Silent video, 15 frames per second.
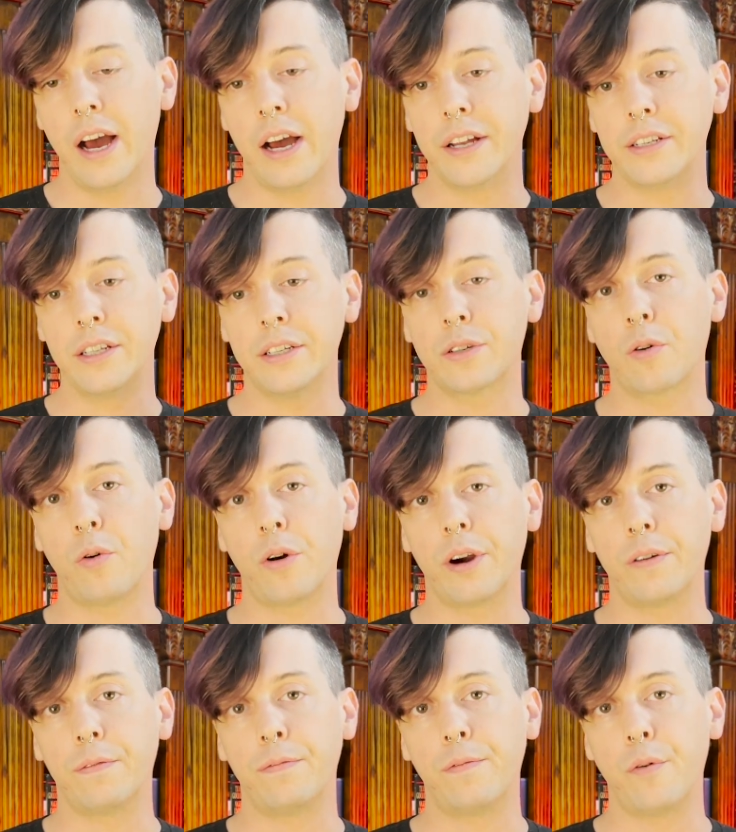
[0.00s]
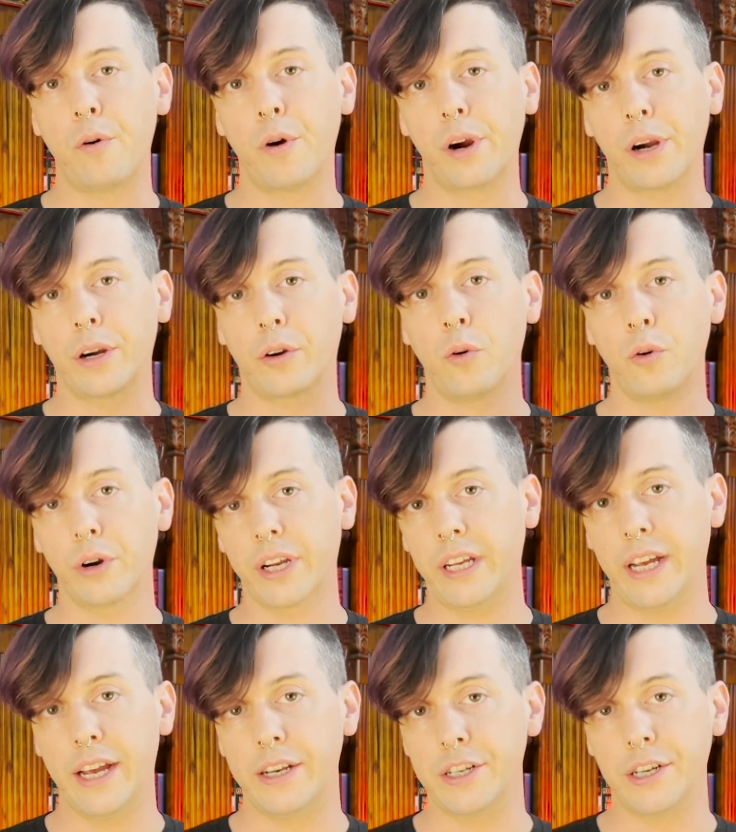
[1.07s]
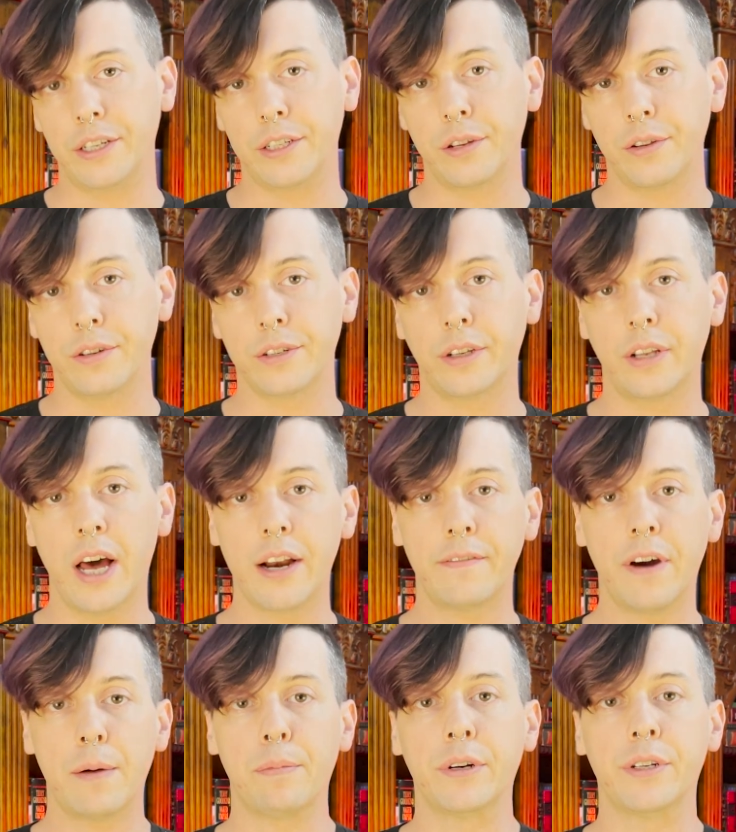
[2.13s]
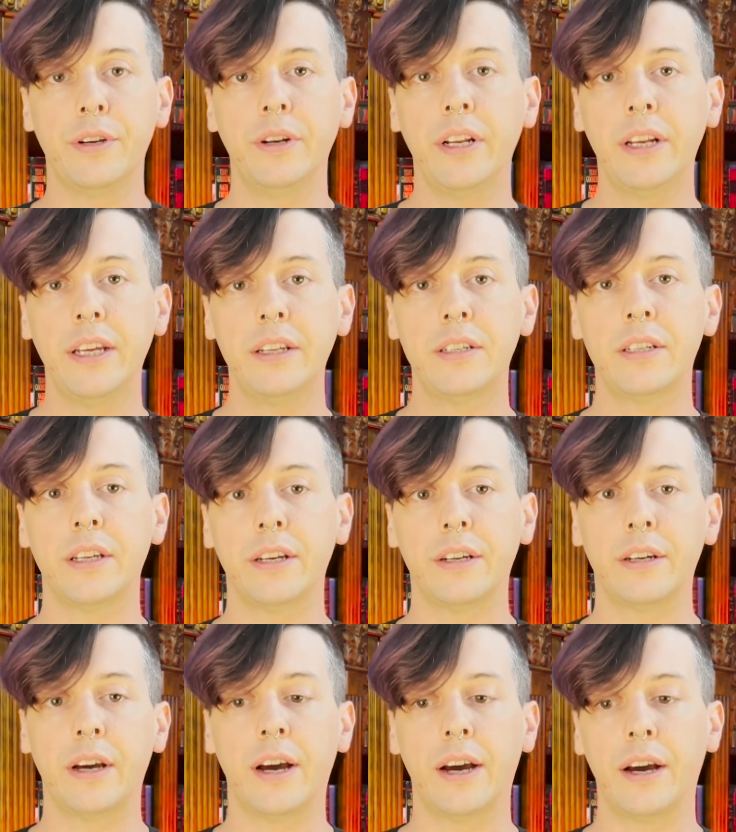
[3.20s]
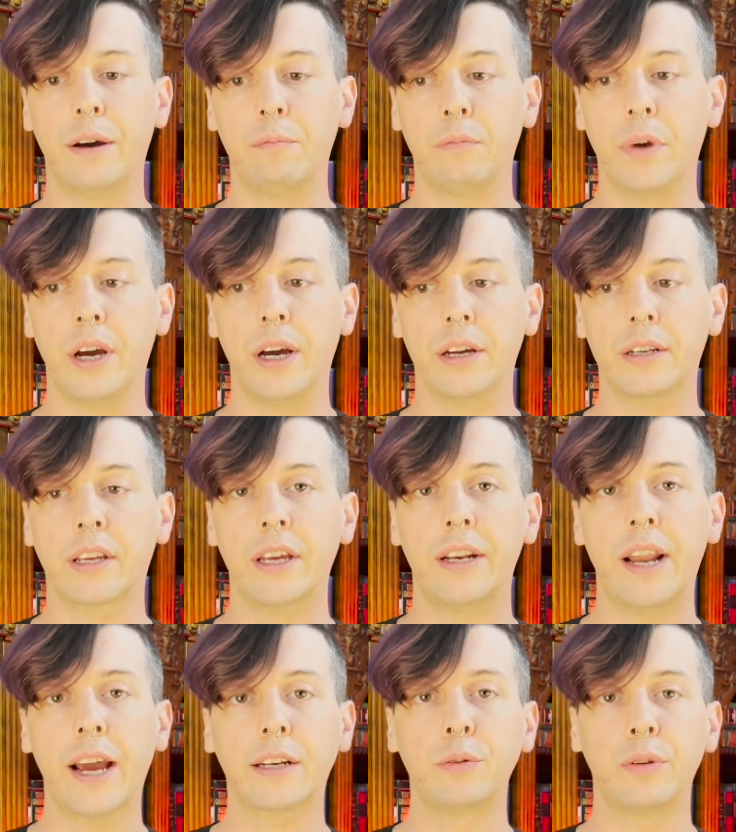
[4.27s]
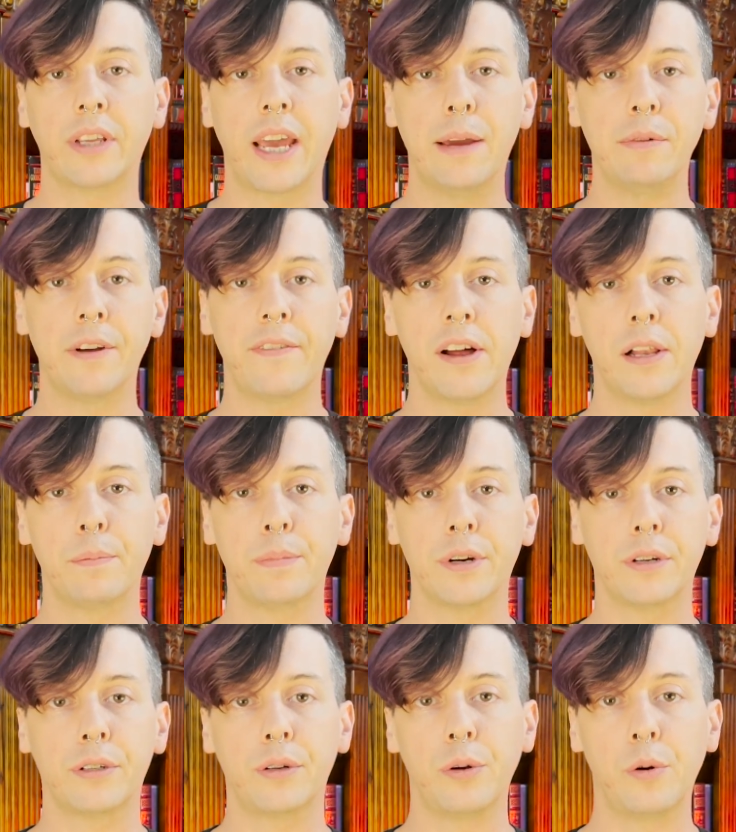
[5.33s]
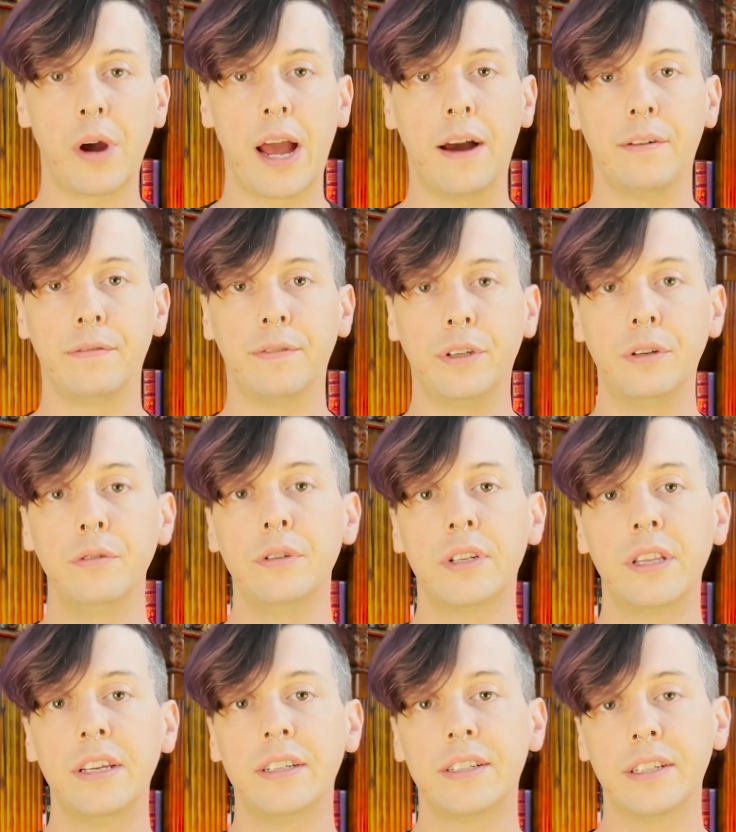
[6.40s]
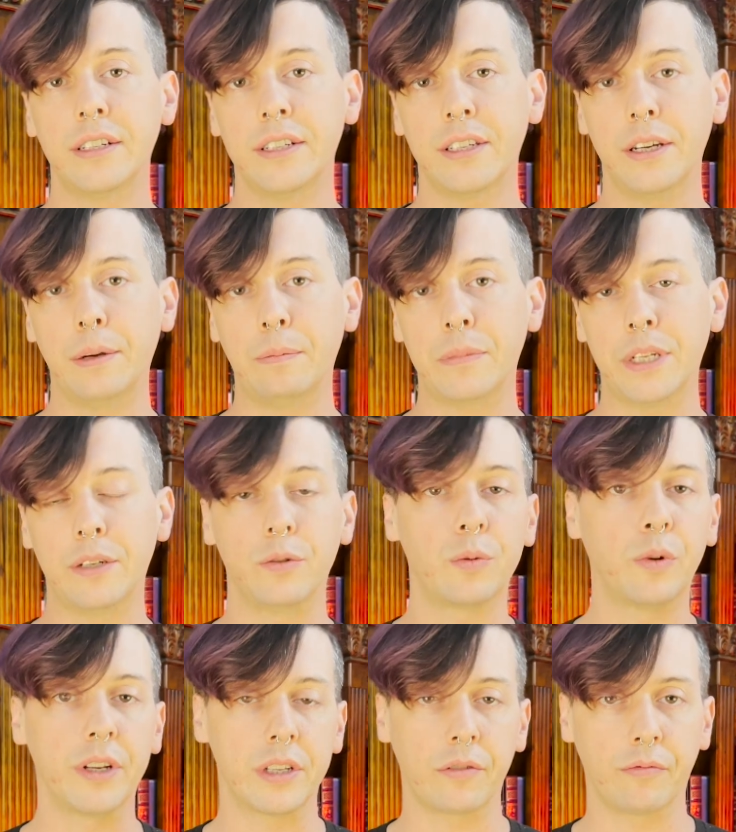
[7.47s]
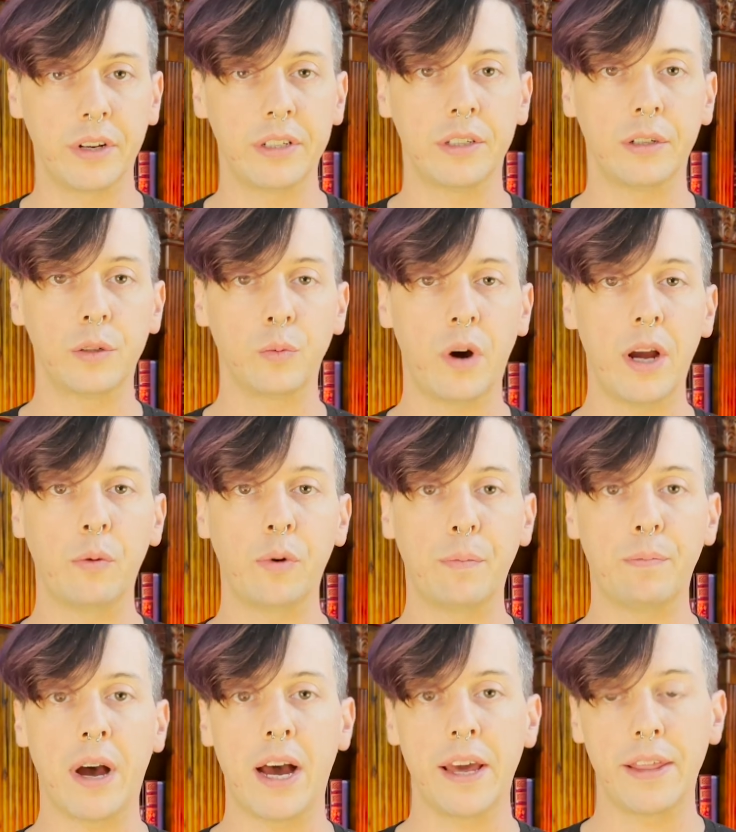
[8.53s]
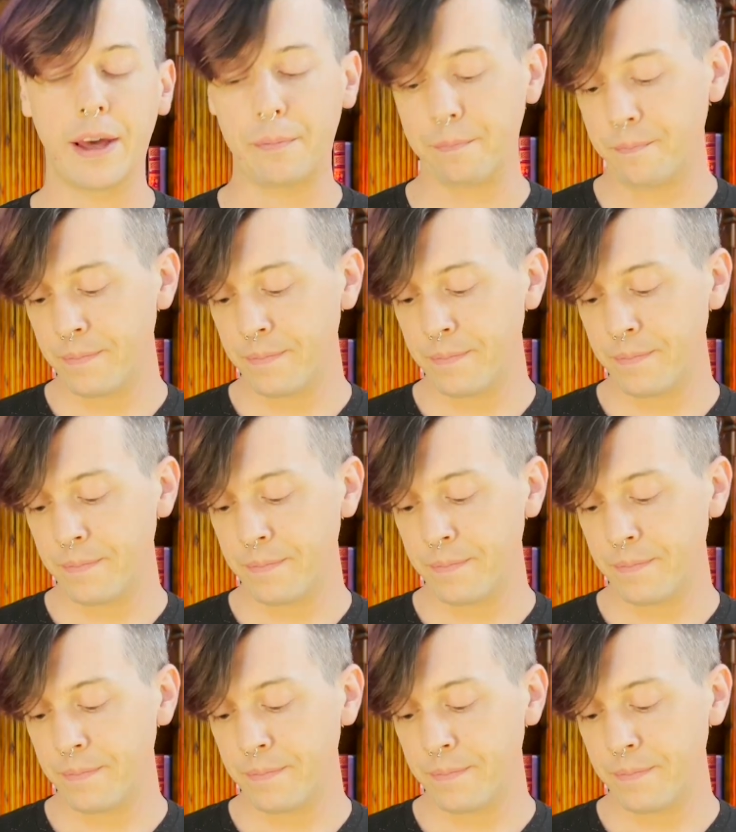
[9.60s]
Discord for Corgi Engine. So there's a lot of opportunities to connect with game developers who have used these systems, and it's one of the reasons why we buy them.